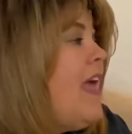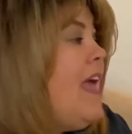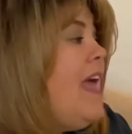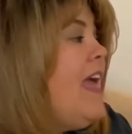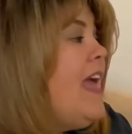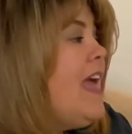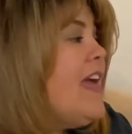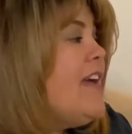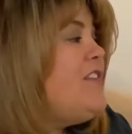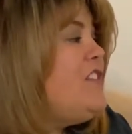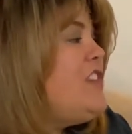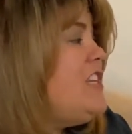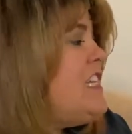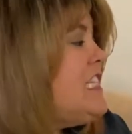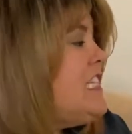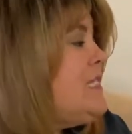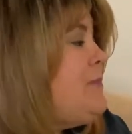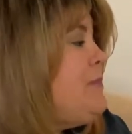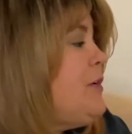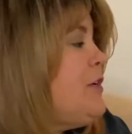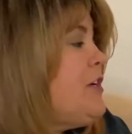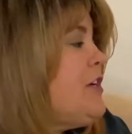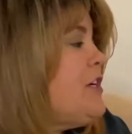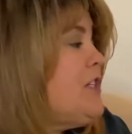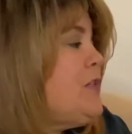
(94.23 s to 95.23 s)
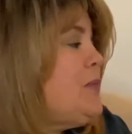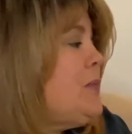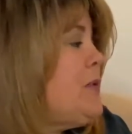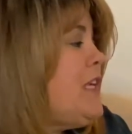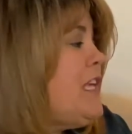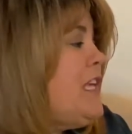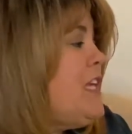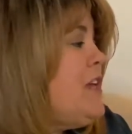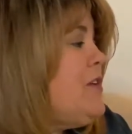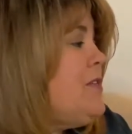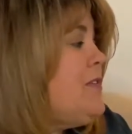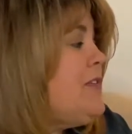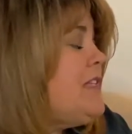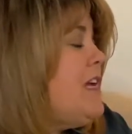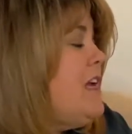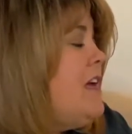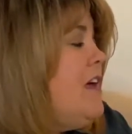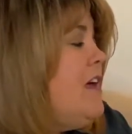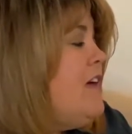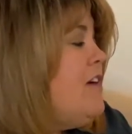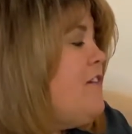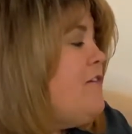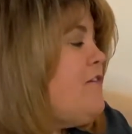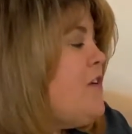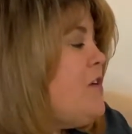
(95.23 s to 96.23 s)
If cheeseburgers were cute,
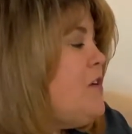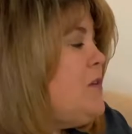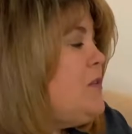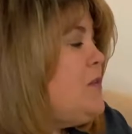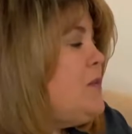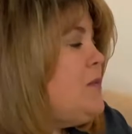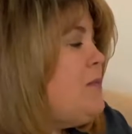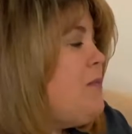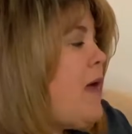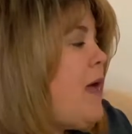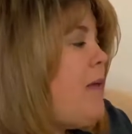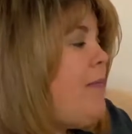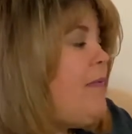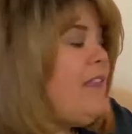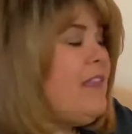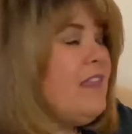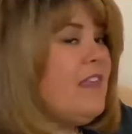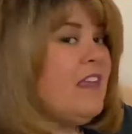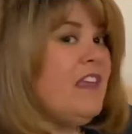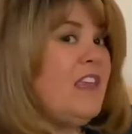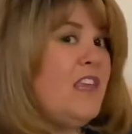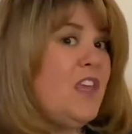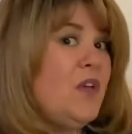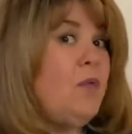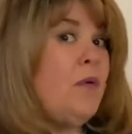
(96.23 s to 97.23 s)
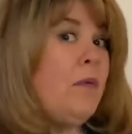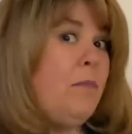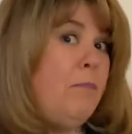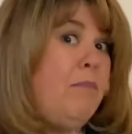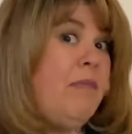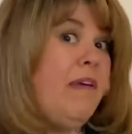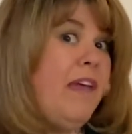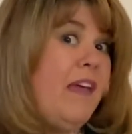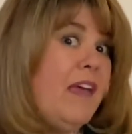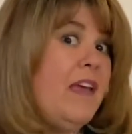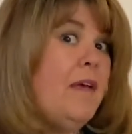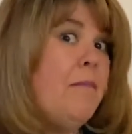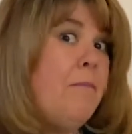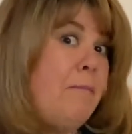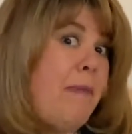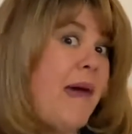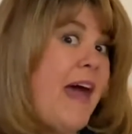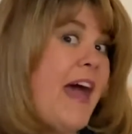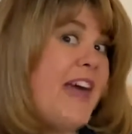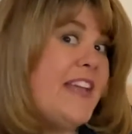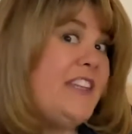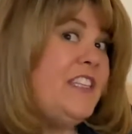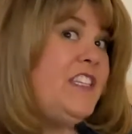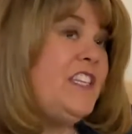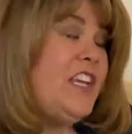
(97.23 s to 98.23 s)
folks would probably think you were big and
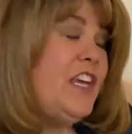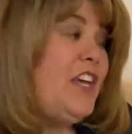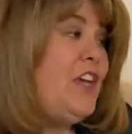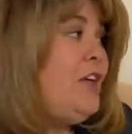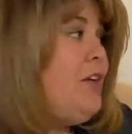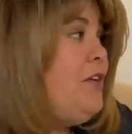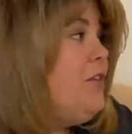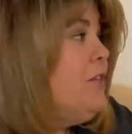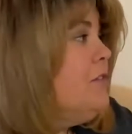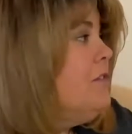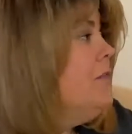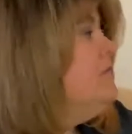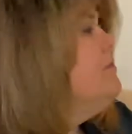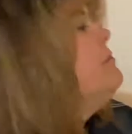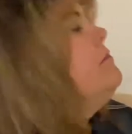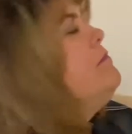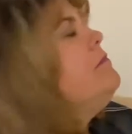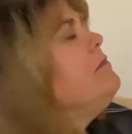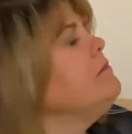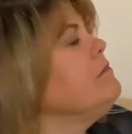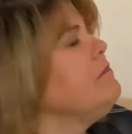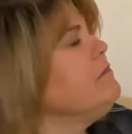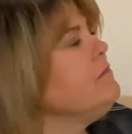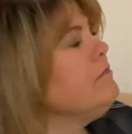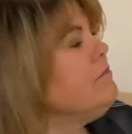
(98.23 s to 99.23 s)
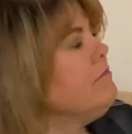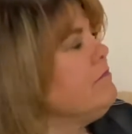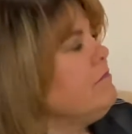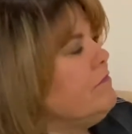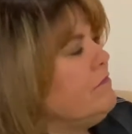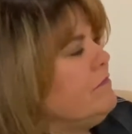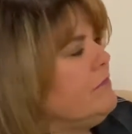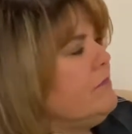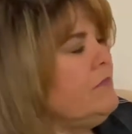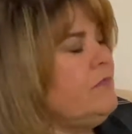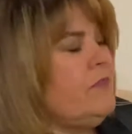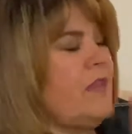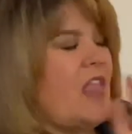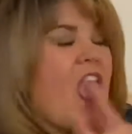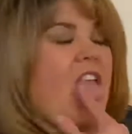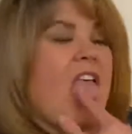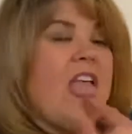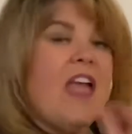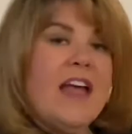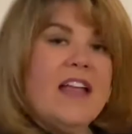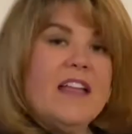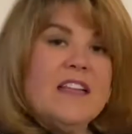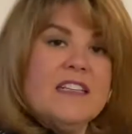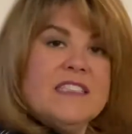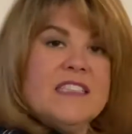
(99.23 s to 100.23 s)
bad too.
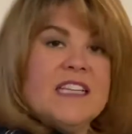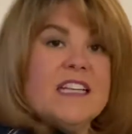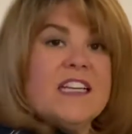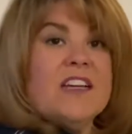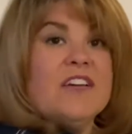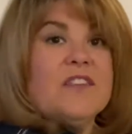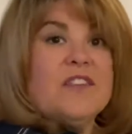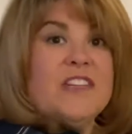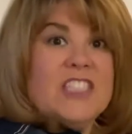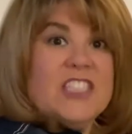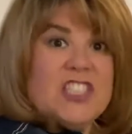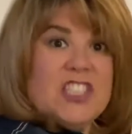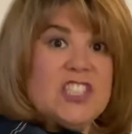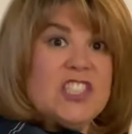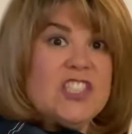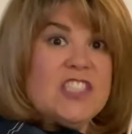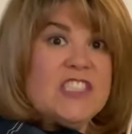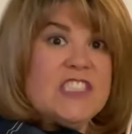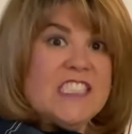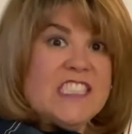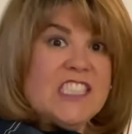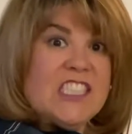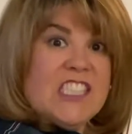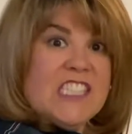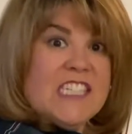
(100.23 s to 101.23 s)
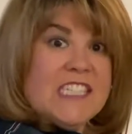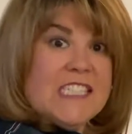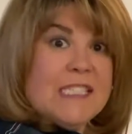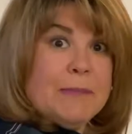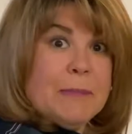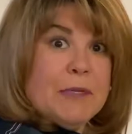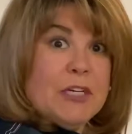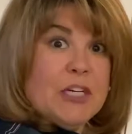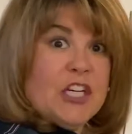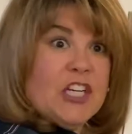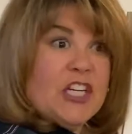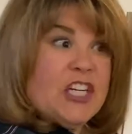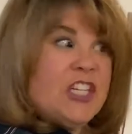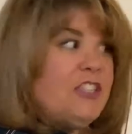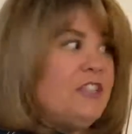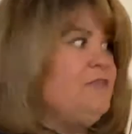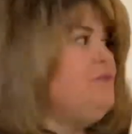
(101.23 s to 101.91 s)
That looks like a real juicy cheeseburger.